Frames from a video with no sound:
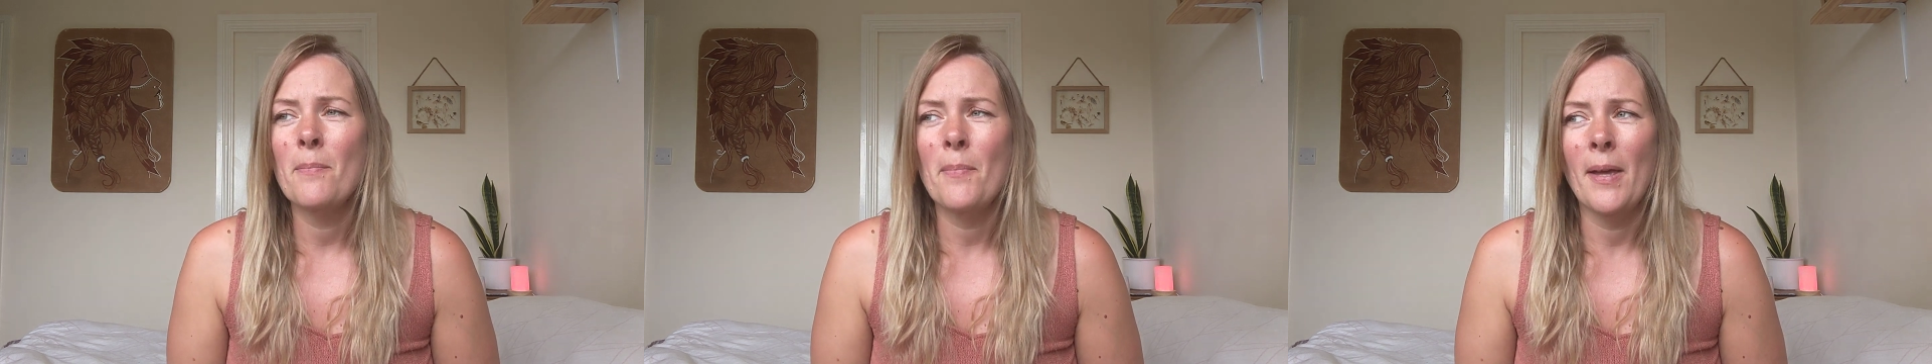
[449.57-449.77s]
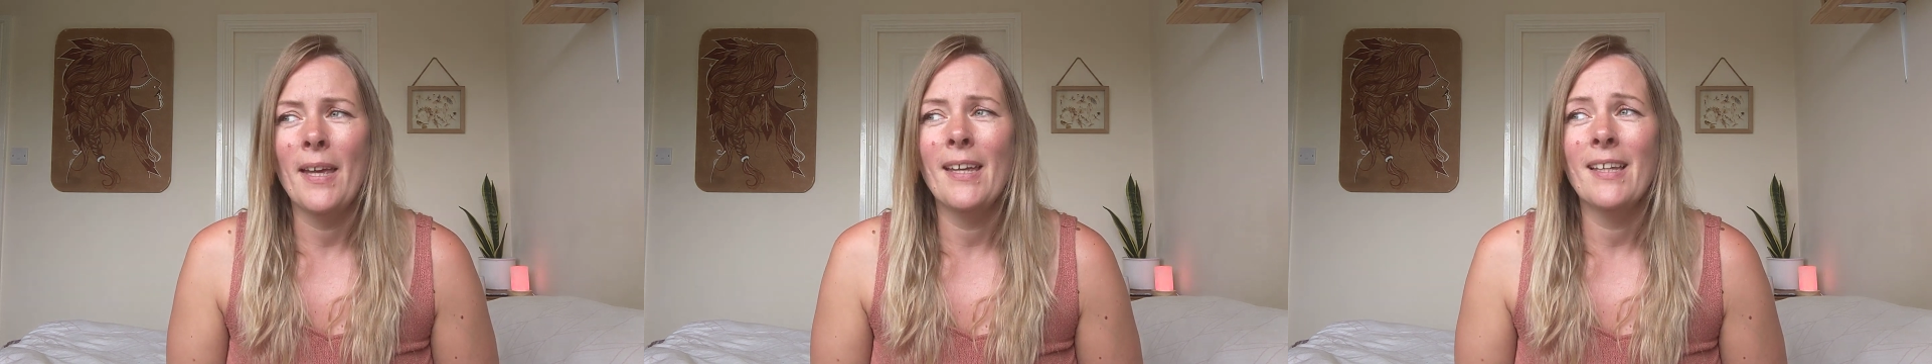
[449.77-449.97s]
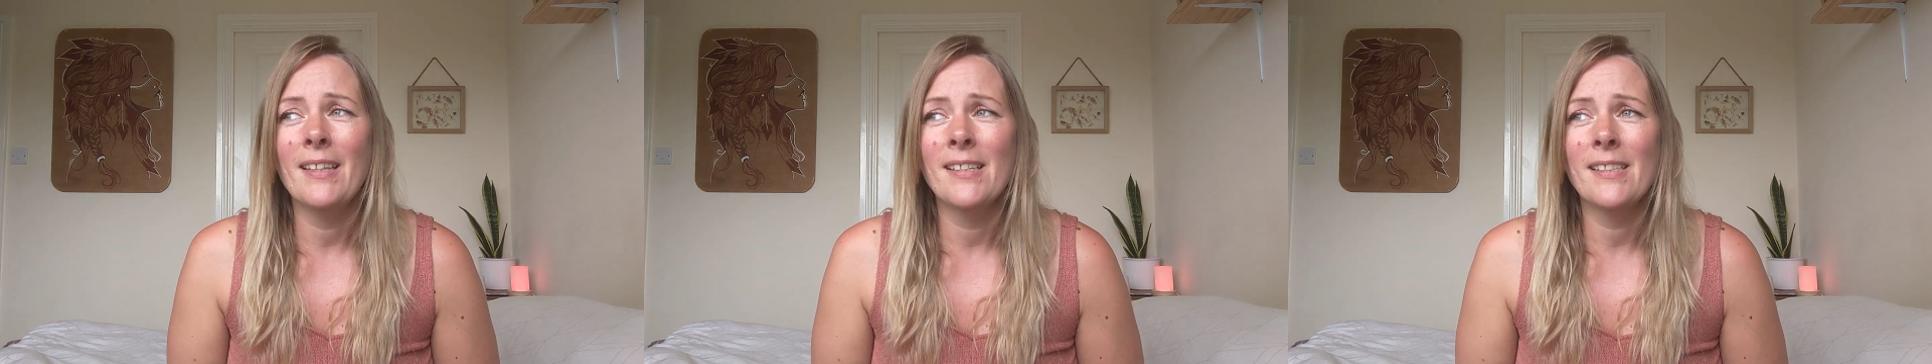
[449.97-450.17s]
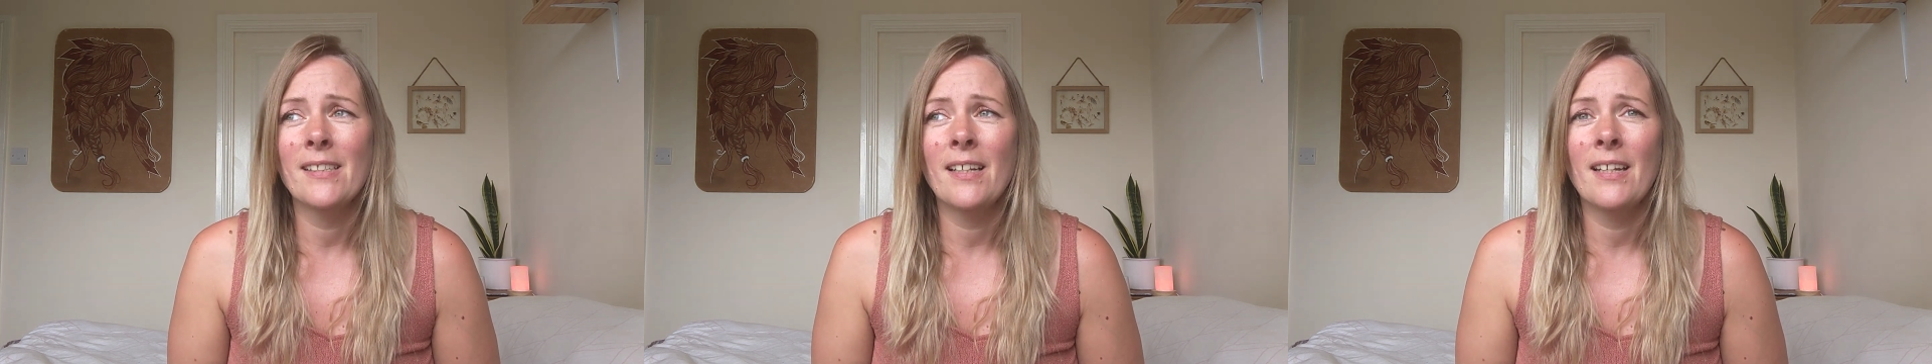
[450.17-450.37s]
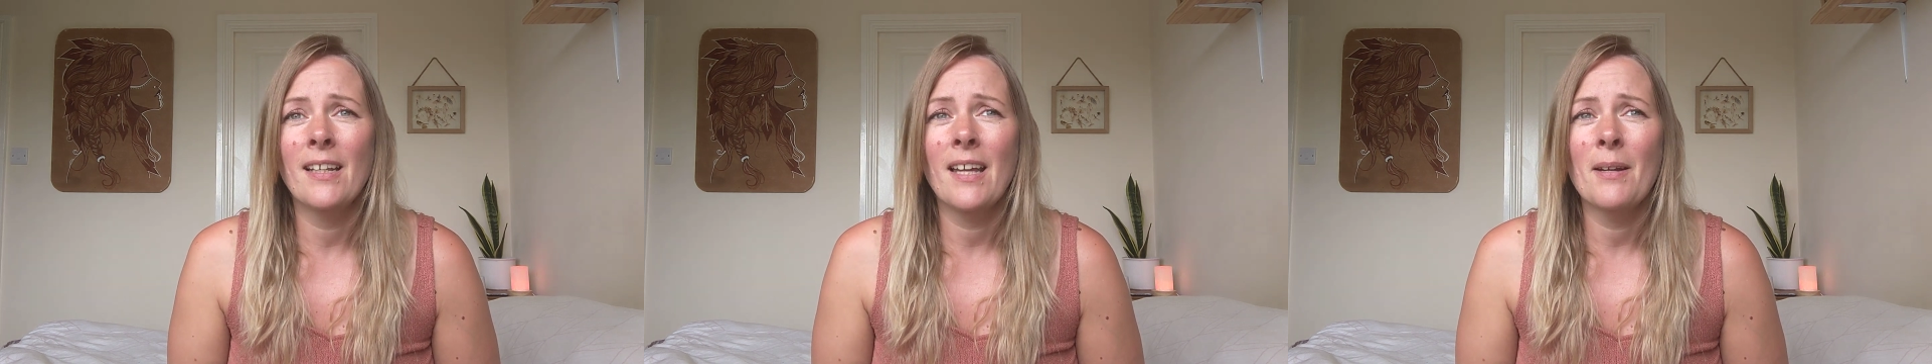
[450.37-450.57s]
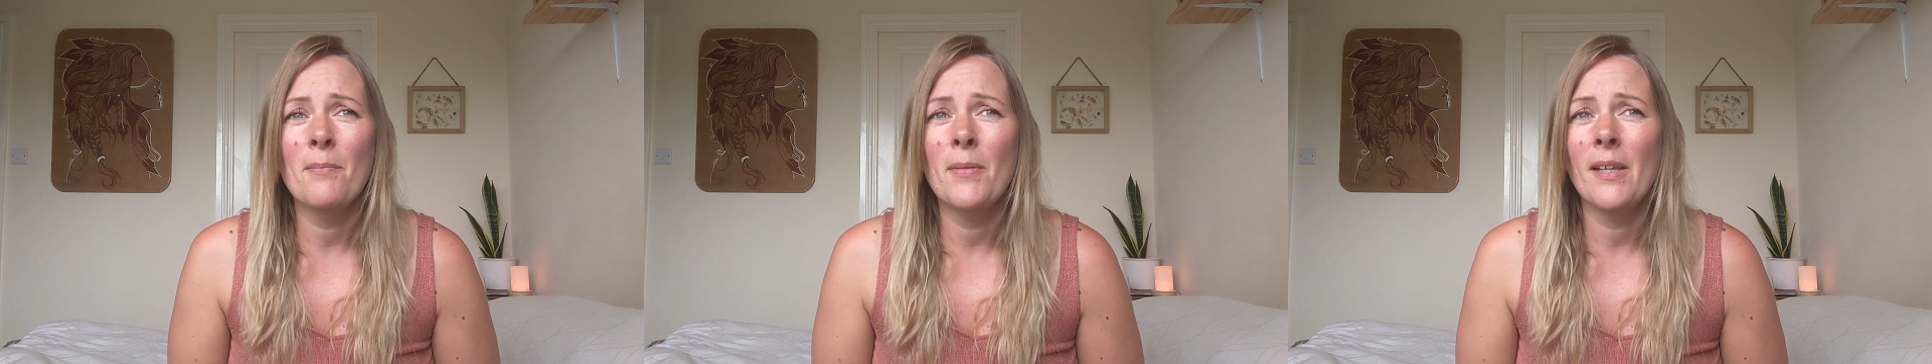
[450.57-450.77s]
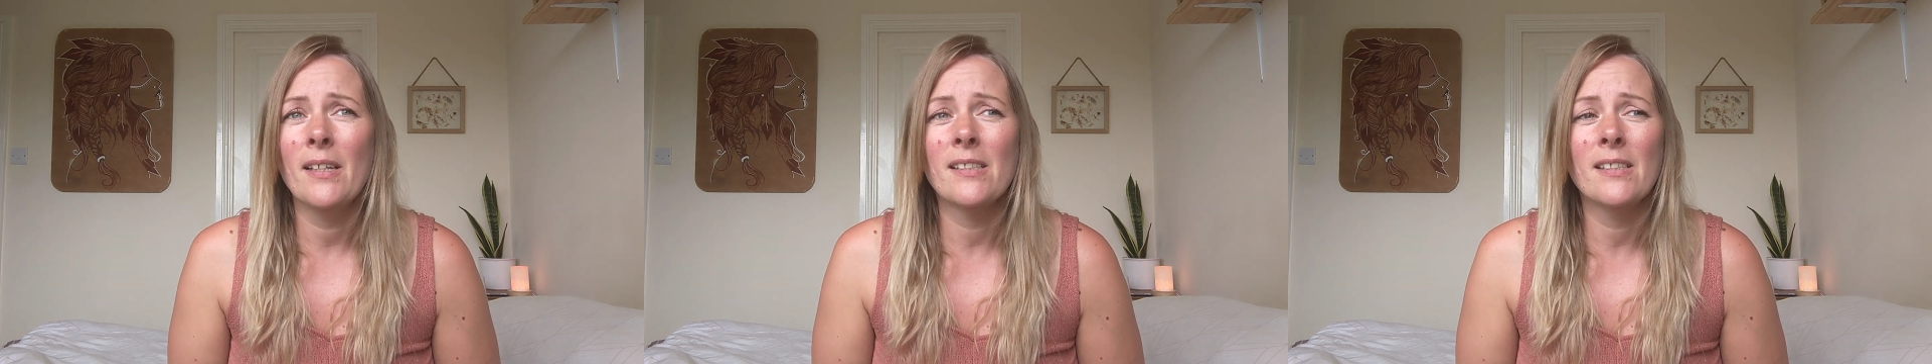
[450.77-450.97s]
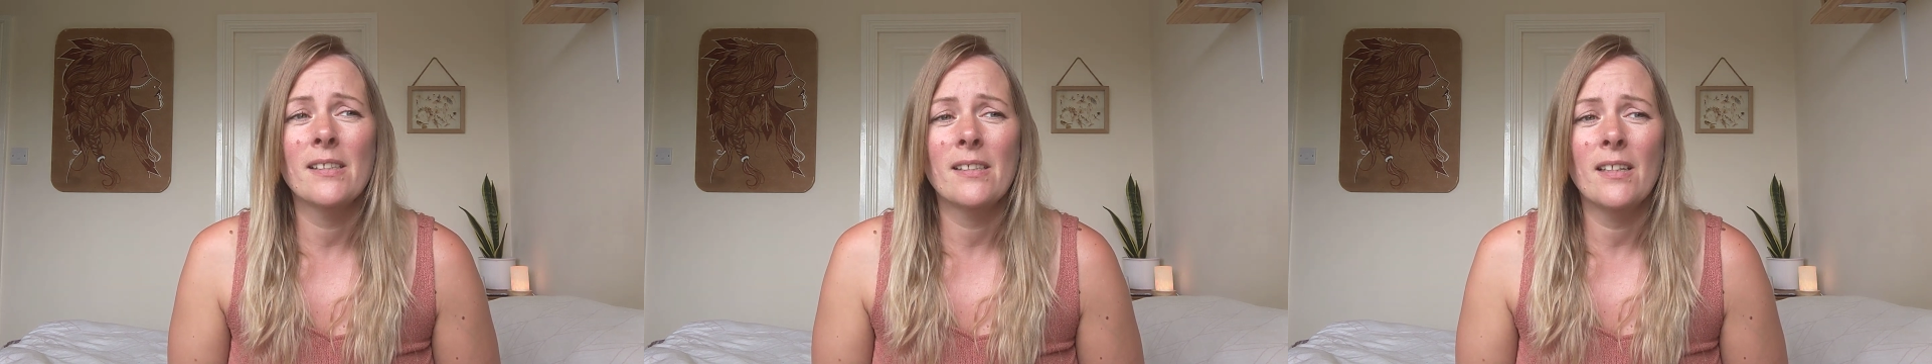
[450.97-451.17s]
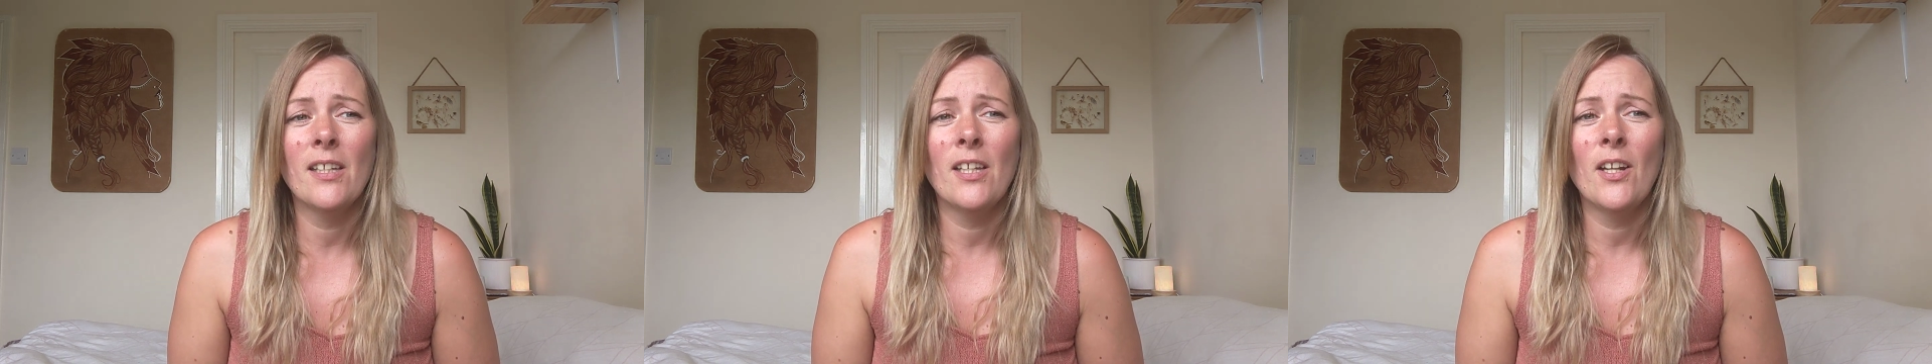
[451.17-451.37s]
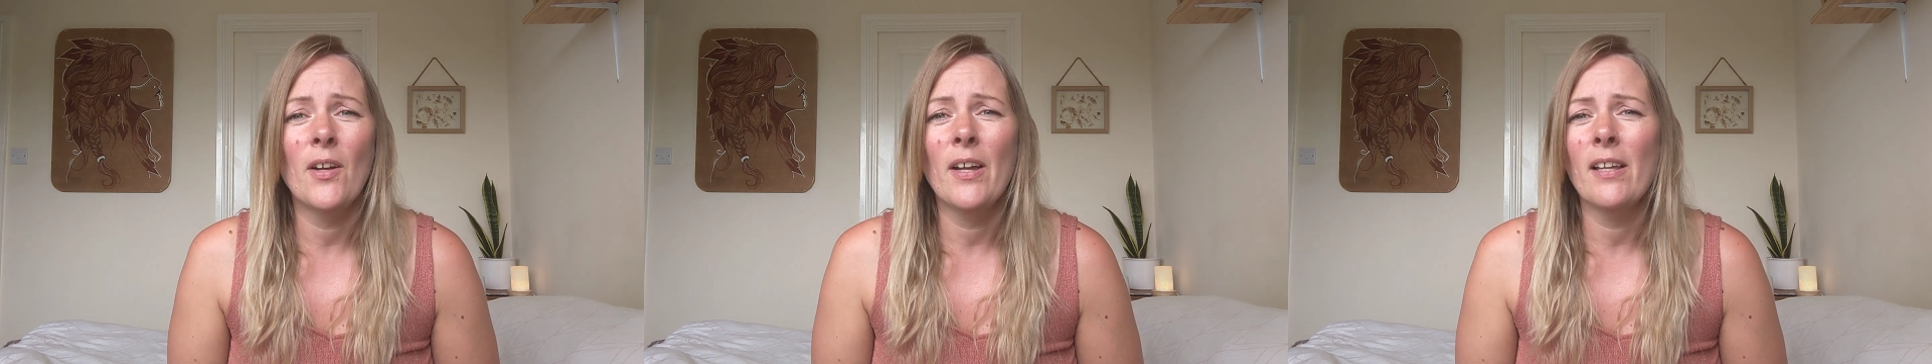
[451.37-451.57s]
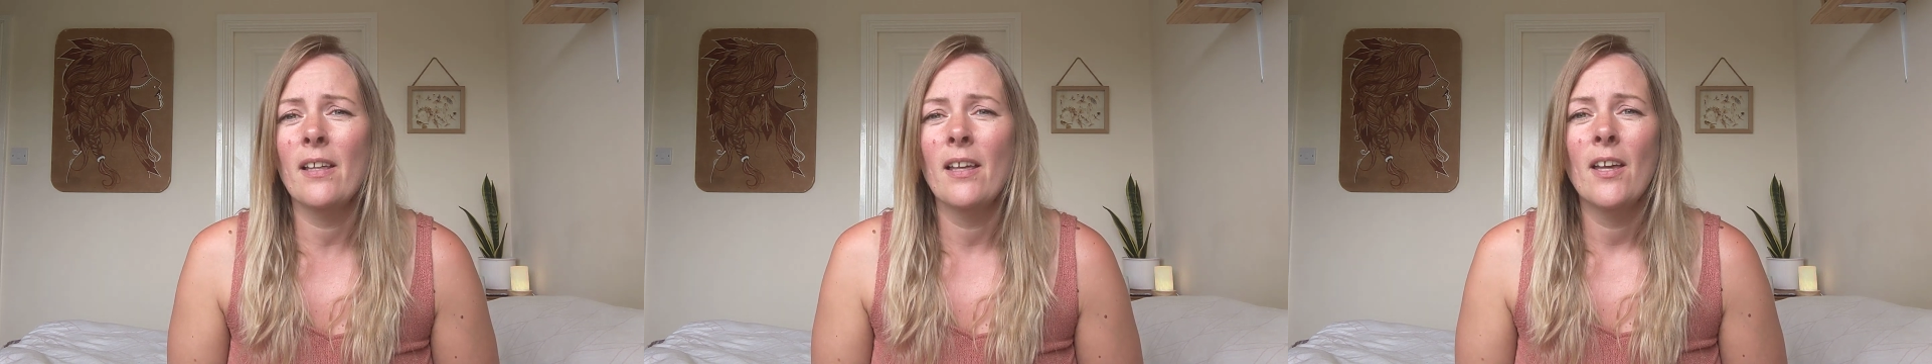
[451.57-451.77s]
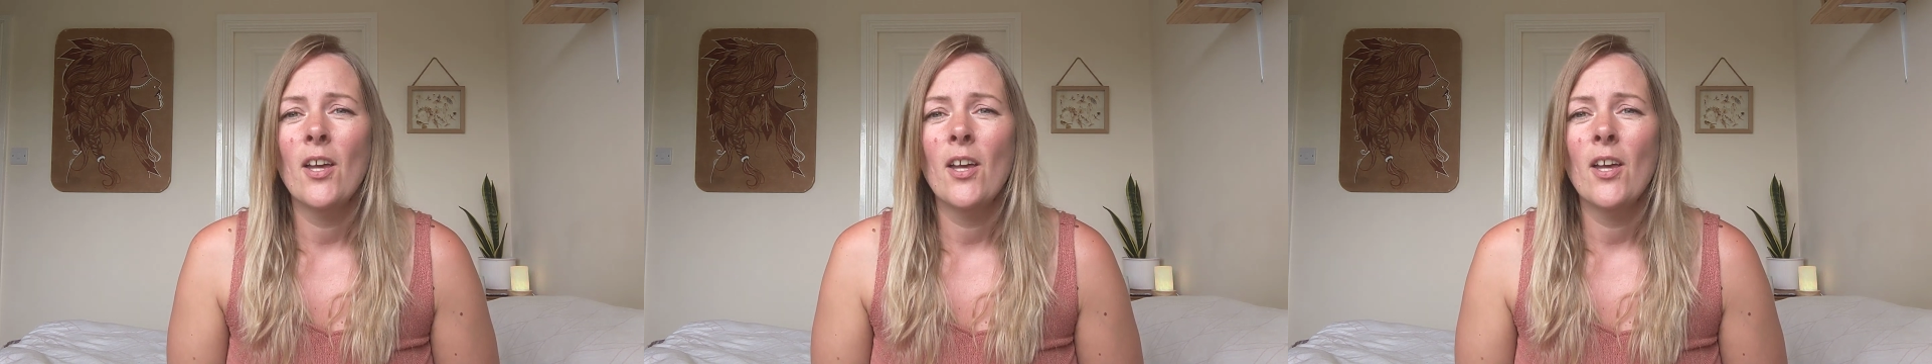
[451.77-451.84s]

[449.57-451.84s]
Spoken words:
being in the sun again, because, you know,